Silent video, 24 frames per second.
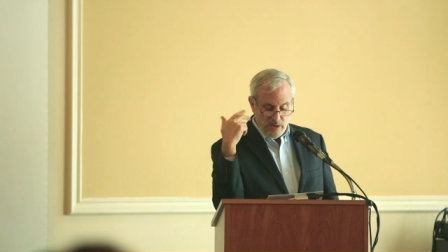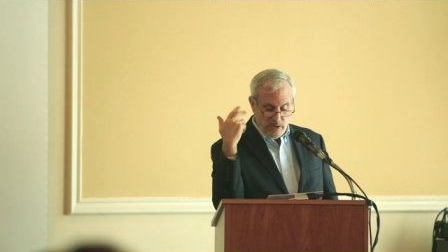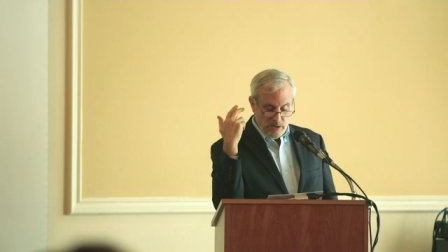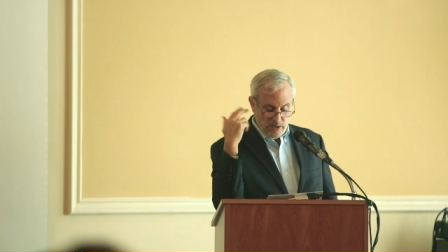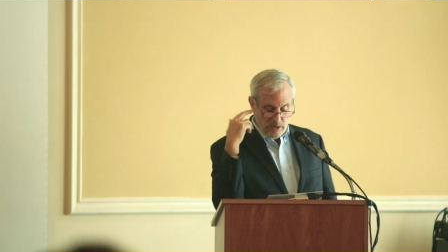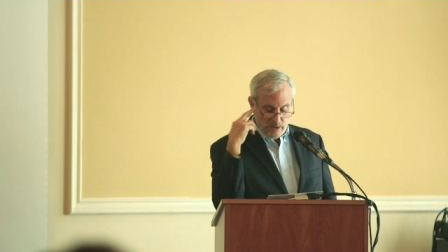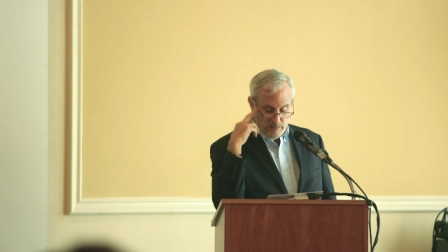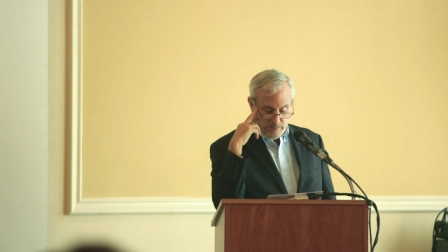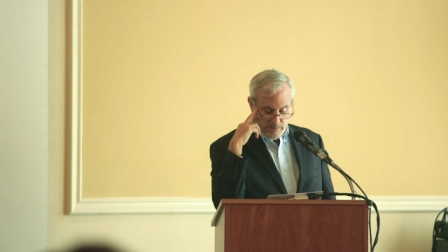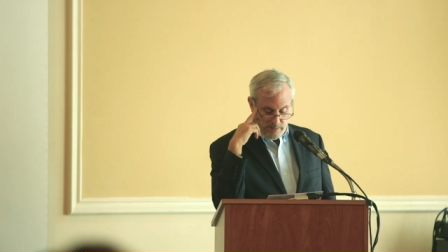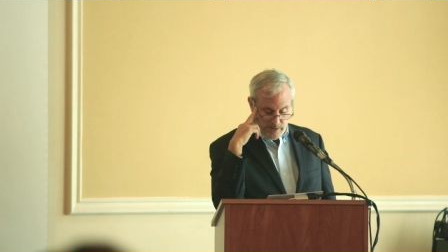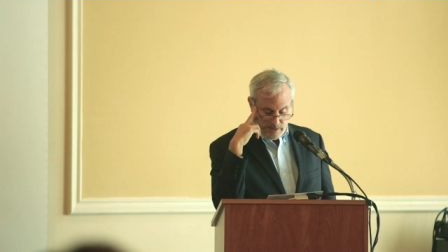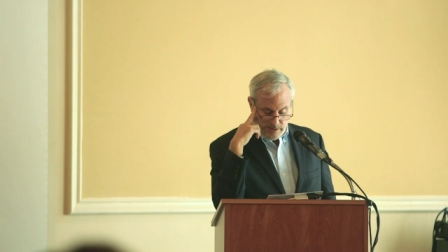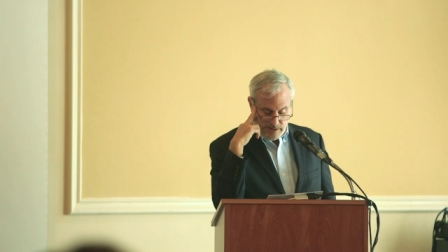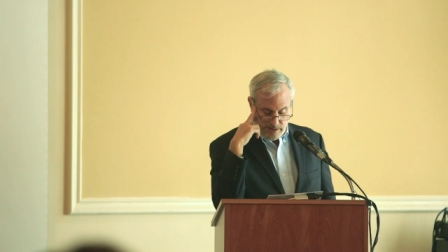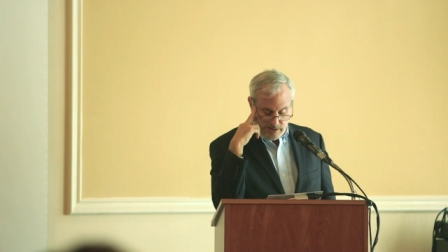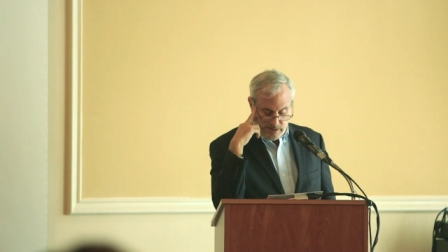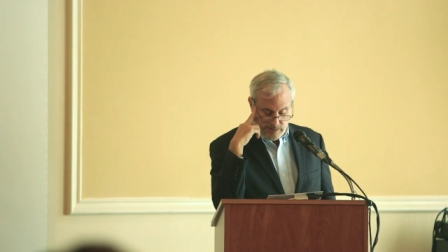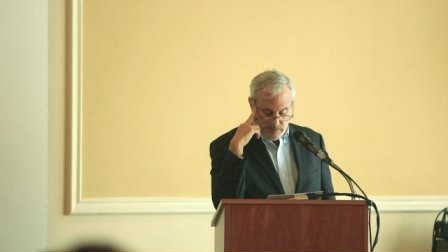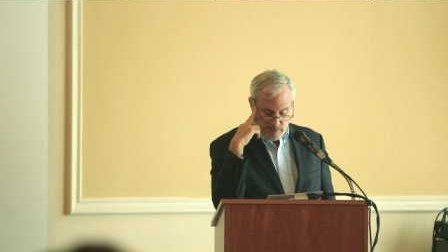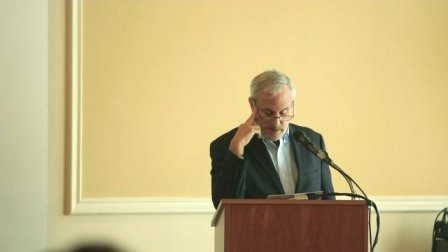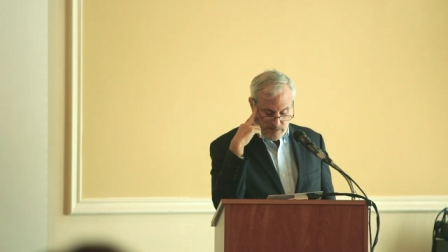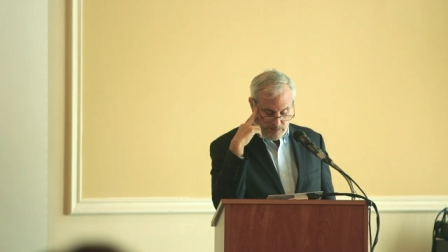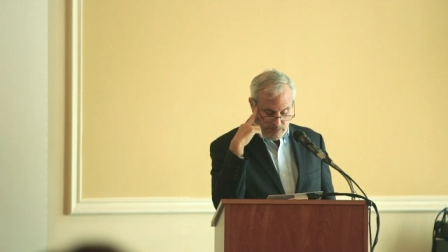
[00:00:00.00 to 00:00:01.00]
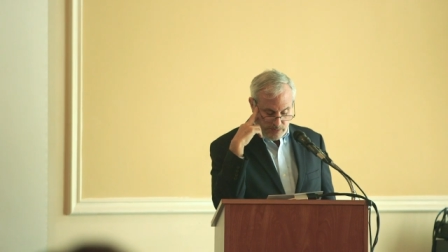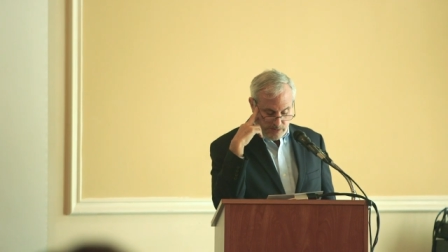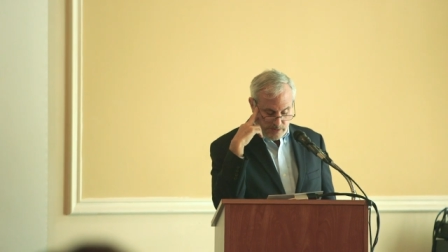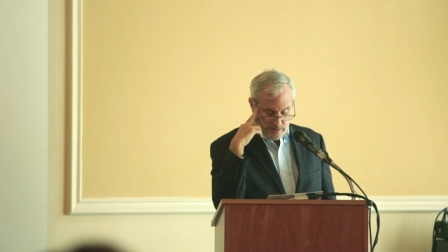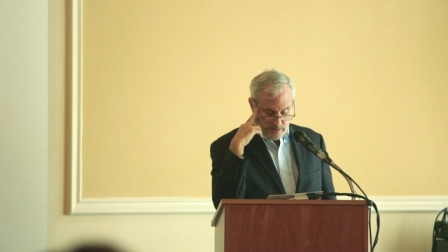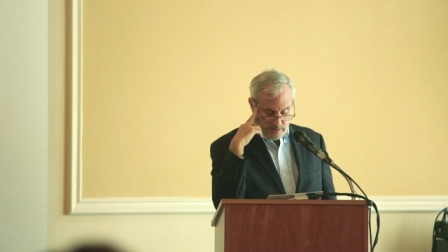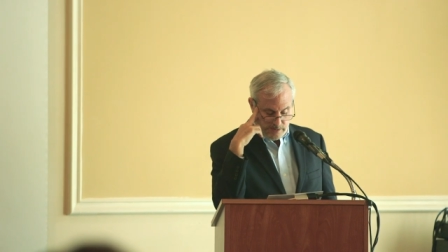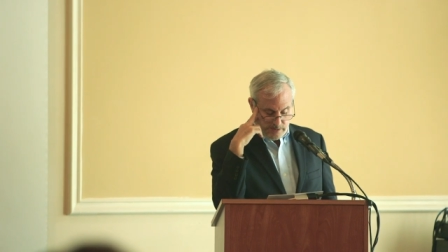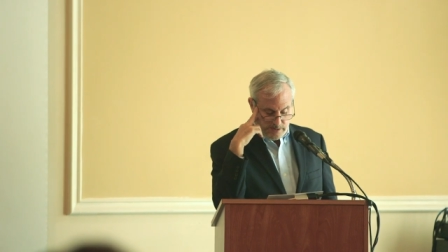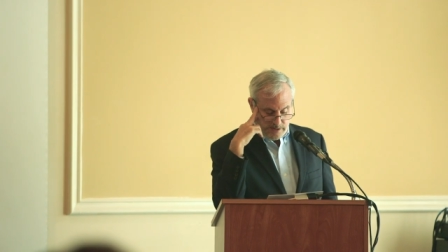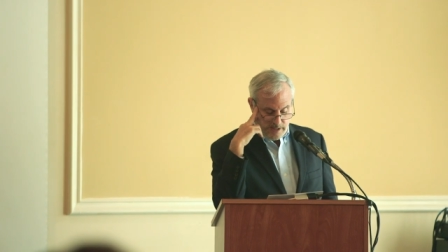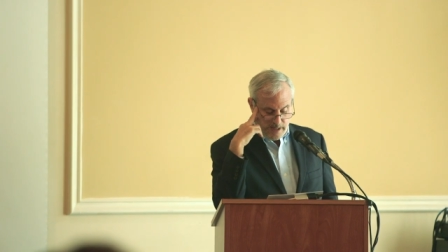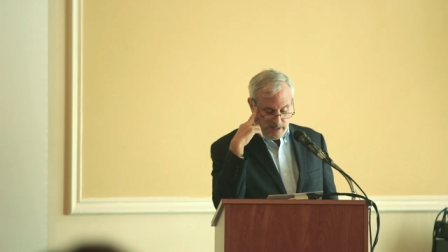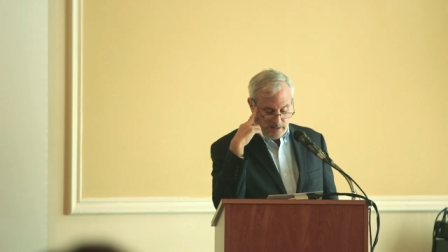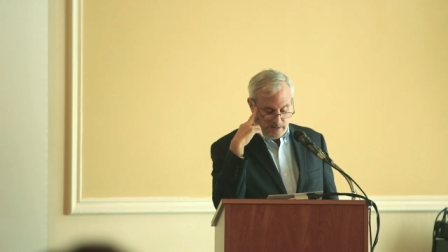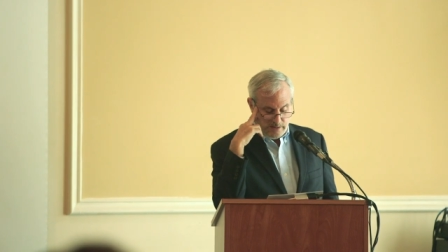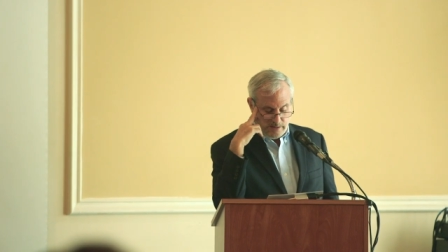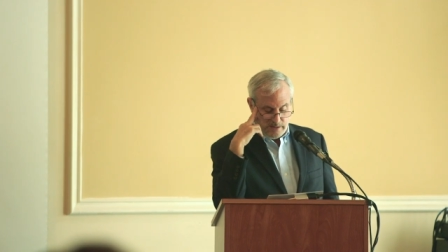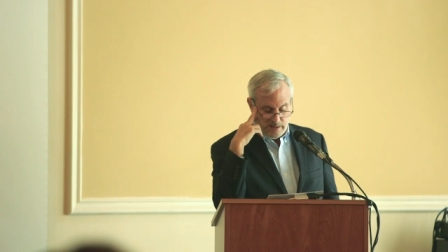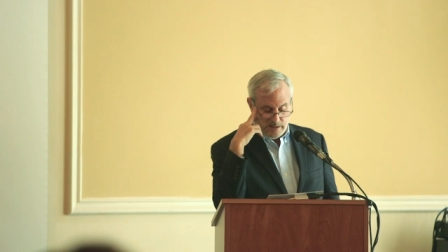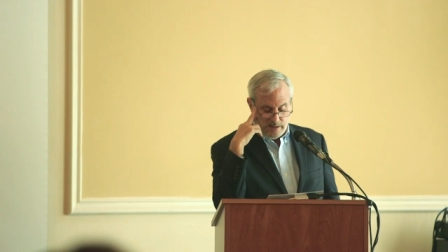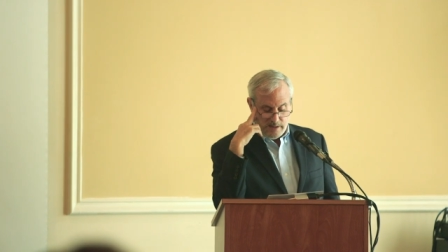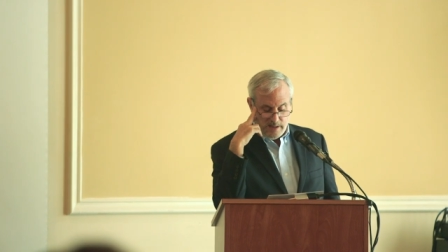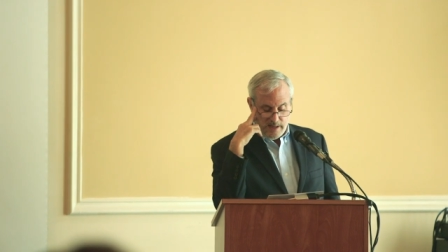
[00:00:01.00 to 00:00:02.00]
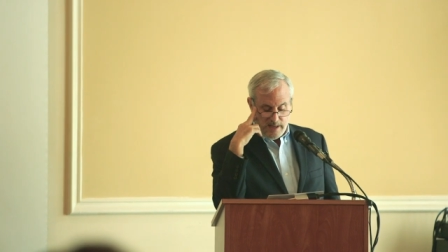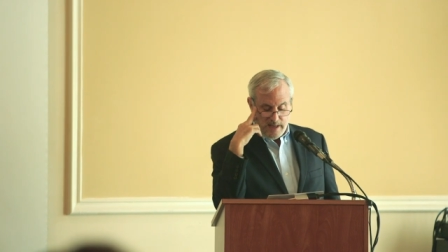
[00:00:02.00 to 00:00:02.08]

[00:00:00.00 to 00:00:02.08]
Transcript: harm need to be protected.